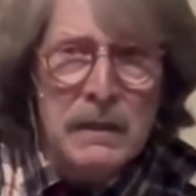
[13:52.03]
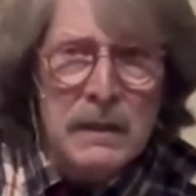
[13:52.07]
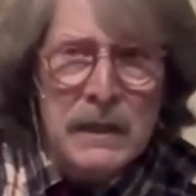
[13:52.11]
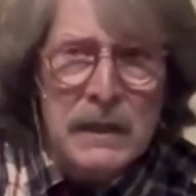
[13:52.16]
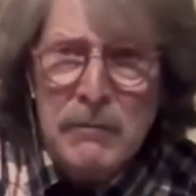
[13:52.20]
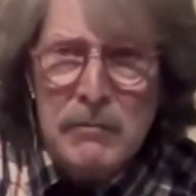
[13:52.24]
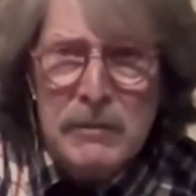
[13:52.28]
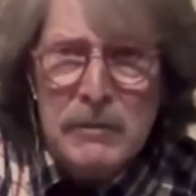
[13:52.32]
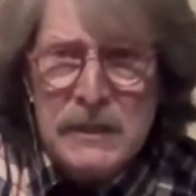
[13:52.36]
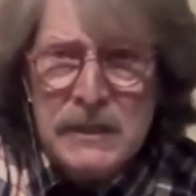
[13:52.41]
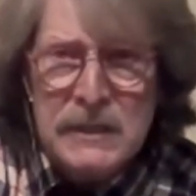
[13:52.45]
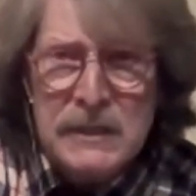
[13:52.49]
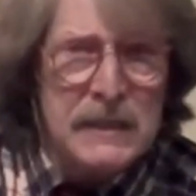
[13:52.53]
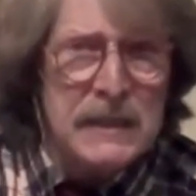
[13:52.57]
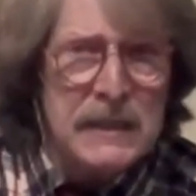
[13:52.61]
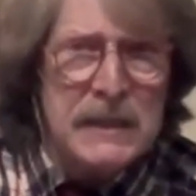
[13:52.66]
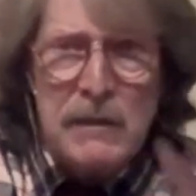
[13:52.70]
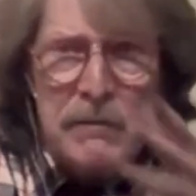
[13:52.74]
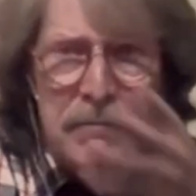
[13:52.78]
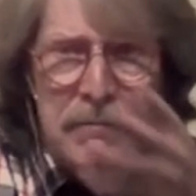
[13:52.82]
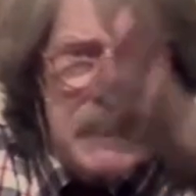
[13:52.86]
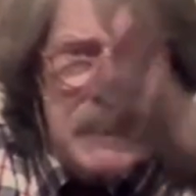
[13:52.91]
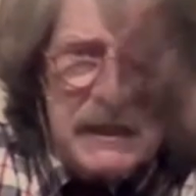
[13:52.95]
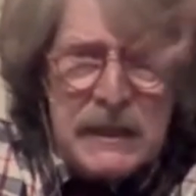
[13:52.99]
They were just sitting
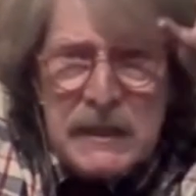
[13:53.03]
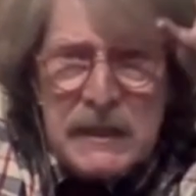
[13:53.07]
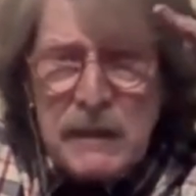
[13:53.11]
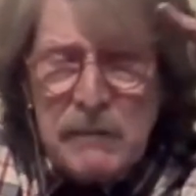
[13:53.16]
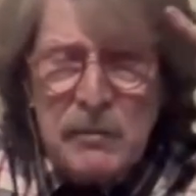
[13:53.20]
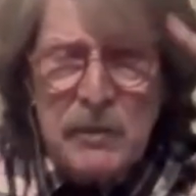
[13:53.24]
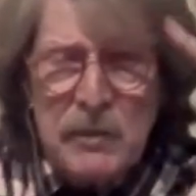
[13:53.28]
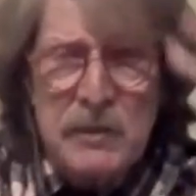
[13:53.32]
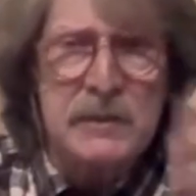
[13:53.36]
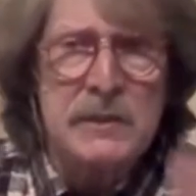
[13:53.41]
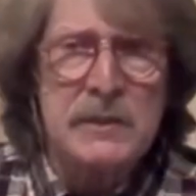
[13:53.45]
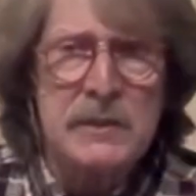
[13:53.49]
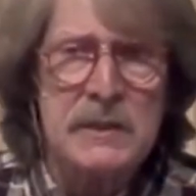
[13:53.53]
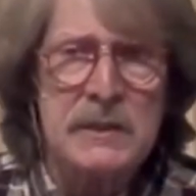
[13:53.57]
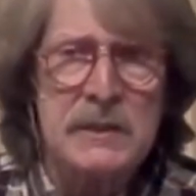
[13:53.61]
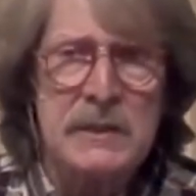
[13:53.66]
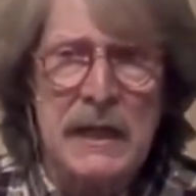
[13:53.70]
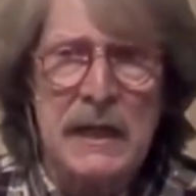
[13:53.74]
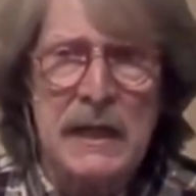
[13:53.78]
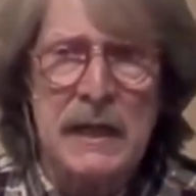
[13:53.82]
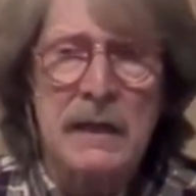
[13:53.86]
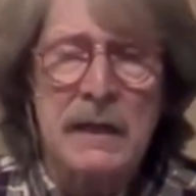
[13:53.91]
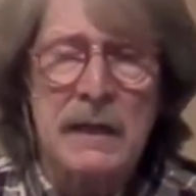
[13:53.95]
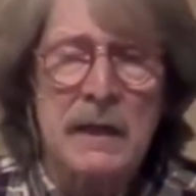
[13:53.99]
there reading their books and
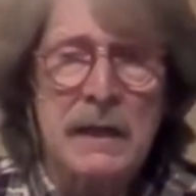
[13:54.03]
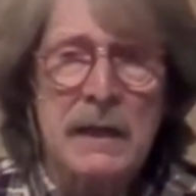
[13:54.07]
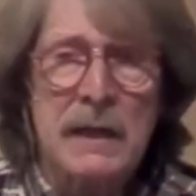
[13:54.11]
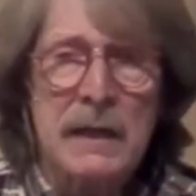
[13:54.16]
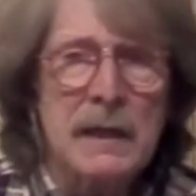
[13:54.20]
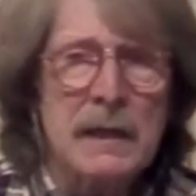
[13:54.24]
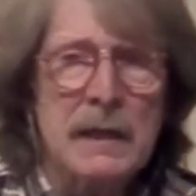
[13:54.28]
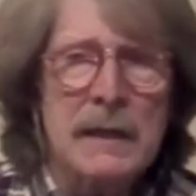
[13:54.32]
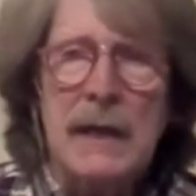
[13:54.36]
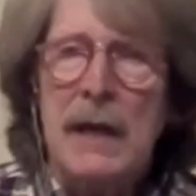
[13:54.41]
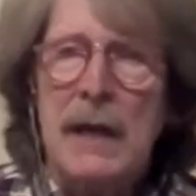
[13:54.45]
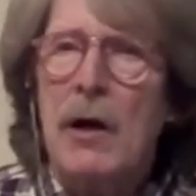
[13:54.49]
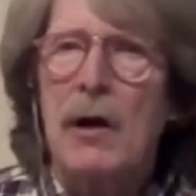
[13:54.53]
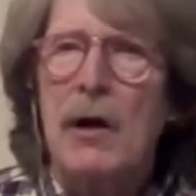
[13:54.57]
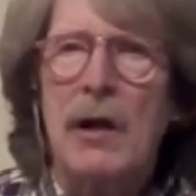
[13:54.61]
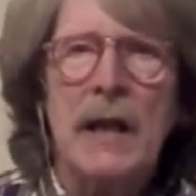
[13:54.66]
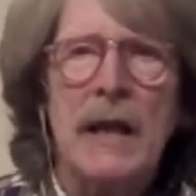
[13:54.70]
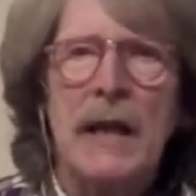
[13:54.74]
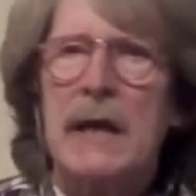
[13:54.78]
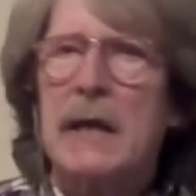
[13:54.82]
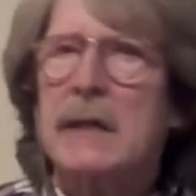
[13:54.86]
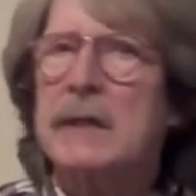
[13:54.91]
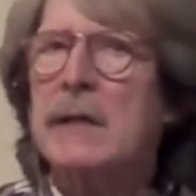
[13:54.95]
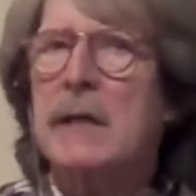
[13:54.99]
saying, they all
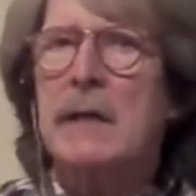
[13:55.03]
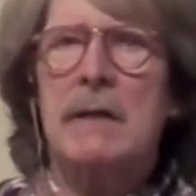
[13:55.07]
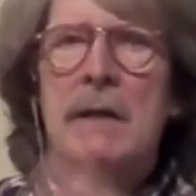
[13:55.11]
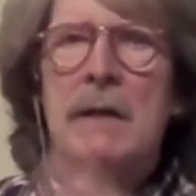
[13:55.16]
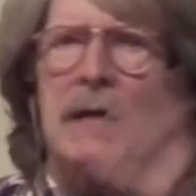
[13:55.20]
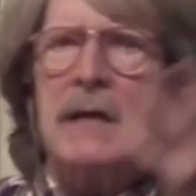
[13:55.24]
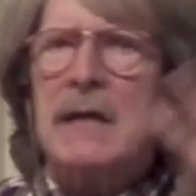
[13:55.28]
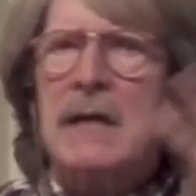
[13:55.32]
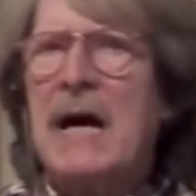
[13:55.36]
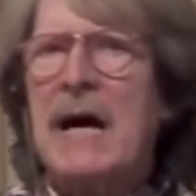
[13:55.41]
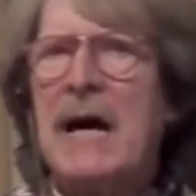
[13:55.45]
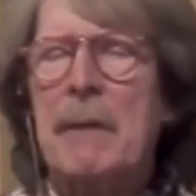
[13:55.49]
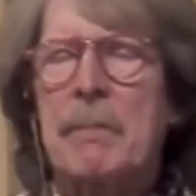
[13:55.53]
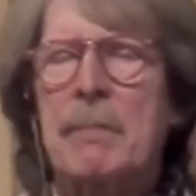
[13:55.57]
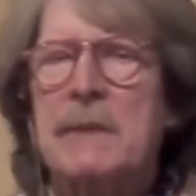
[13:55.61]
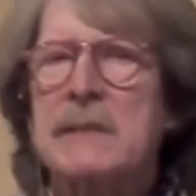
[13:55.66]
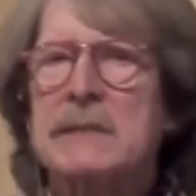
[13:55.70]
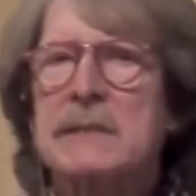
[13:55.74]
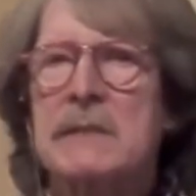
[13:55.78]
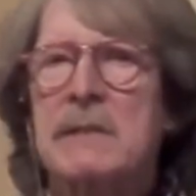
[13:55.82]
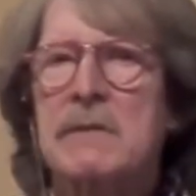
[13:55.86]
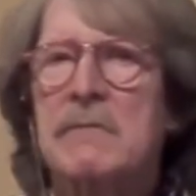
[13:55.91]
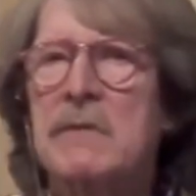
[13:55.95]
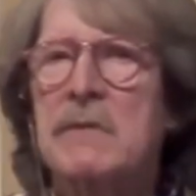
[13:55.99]
had their
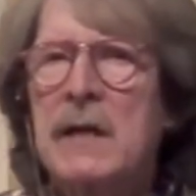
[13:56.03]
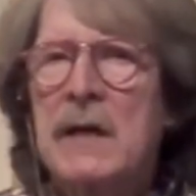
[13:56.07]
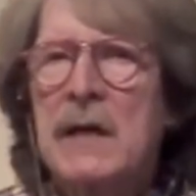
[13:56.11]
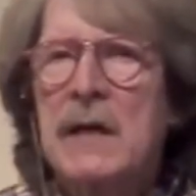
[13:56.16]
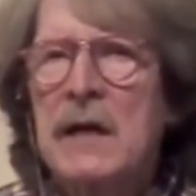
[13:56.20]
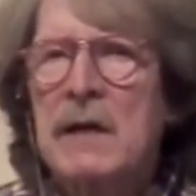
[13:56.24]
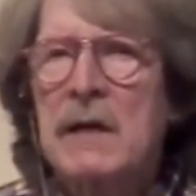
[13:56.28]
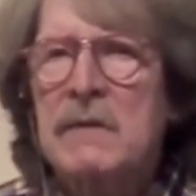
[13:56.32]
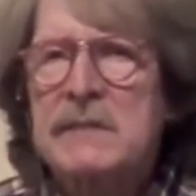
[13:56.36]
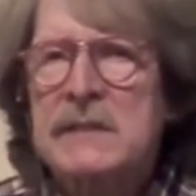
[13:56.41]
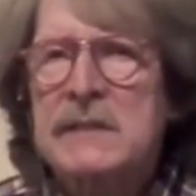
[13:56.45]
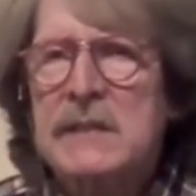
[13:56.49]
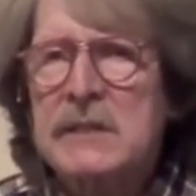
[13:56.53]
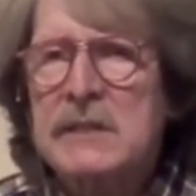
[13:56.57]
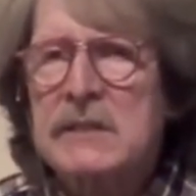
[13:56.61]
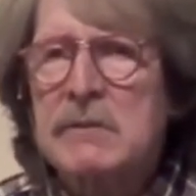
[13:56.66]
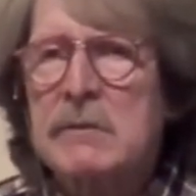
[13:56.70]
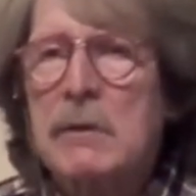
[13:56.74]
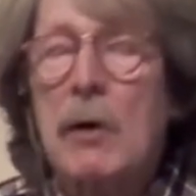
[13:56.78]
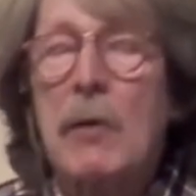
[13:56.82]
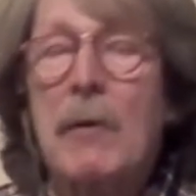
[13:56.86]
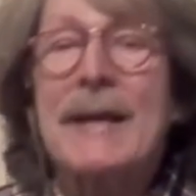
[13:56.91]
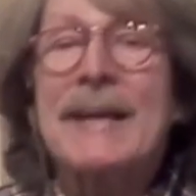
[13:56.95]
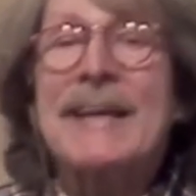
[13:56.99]
copies of
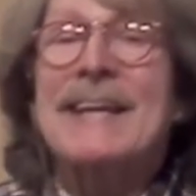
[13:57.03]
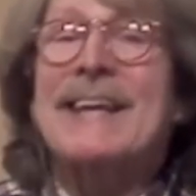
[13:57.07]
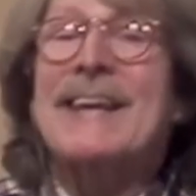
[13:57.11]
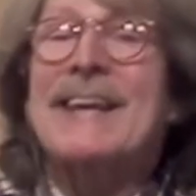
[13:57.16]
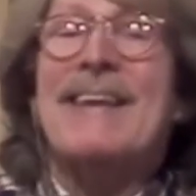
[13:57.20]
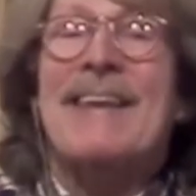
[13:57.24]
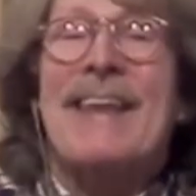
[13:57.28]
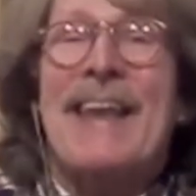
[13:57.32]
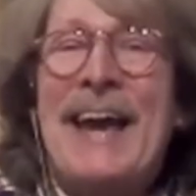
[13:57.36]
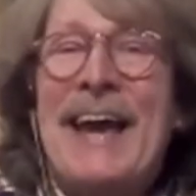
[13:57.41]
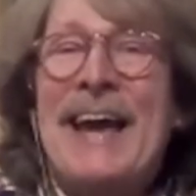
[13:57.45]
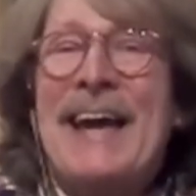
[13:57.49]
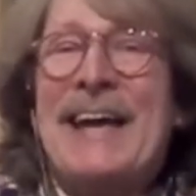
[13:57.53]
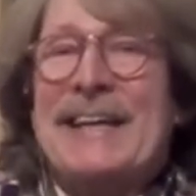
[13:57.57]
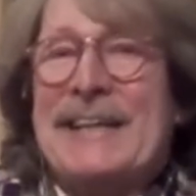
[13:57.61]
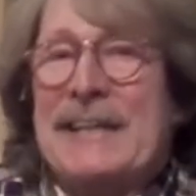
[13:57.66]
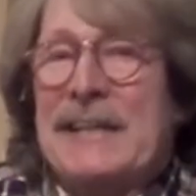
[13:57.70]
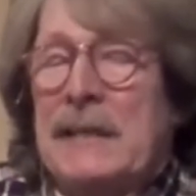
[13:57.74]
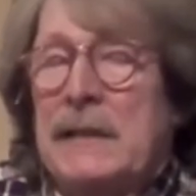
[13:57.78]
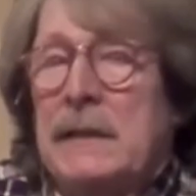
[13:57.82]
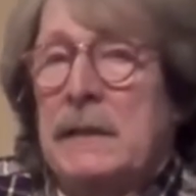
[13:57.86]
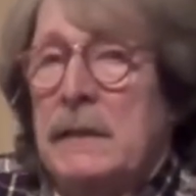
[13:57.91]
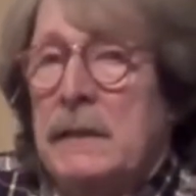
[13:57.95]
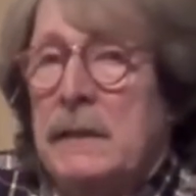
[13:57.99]
Cicero in
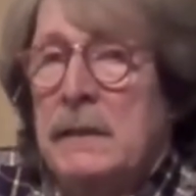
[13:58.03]
Latin.